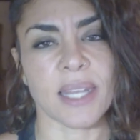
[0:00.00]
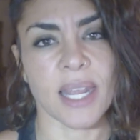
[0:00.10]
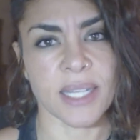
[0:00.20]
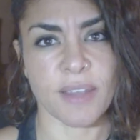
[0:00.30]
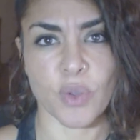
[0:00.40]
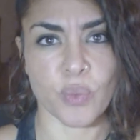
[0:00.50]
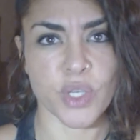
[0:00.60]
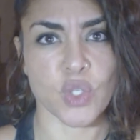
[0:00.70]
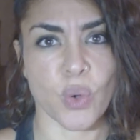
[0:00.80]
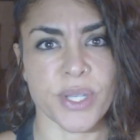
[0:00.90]
and I'd give you
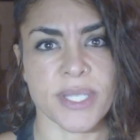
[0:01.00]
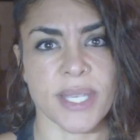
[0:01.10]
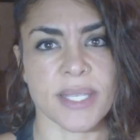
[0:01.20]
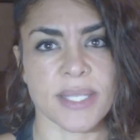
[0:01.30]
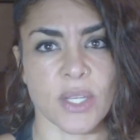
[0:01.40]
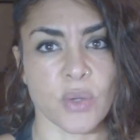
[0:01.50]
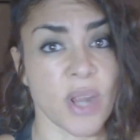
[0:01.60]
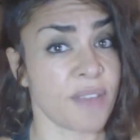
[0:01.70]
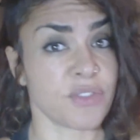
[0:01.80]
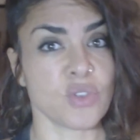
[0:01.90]
resources, and
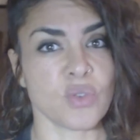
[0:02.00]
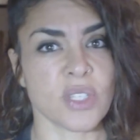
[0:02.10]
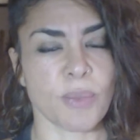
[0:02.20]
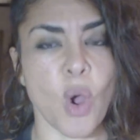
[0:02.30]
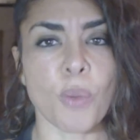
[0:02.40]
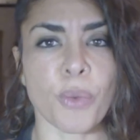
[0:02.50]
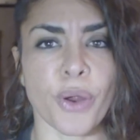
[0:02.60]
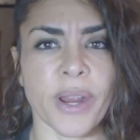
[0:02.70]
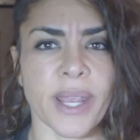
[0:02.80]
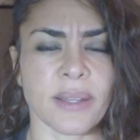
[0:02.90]
you'd have to do some
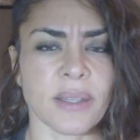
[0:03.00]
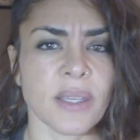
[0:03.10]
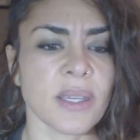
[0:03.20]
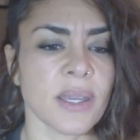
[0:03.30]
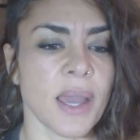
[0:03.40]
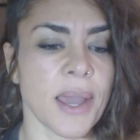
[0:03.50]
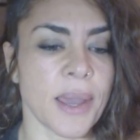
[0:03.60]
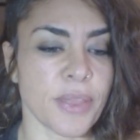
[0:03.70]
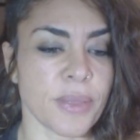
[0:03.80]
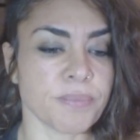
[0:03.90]
homework,
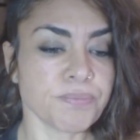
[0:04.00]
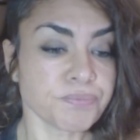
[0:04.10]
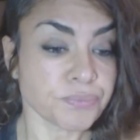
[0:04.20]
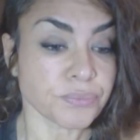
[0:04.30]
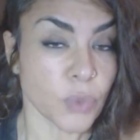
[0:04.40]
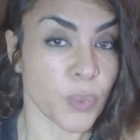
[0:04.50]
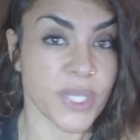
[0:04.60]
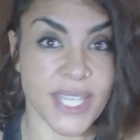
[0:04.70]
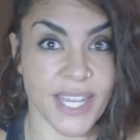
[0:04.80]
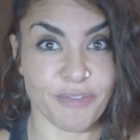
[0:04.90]
and
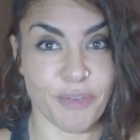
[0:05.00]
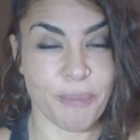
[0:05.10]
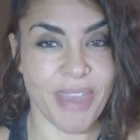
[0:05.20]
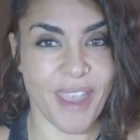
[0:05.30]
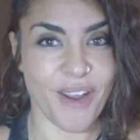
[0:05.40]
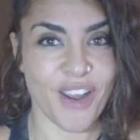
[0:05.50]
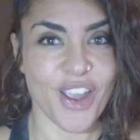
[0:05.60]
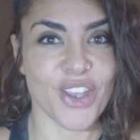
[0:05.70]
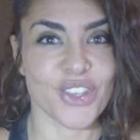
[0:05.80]
we'd take it from there.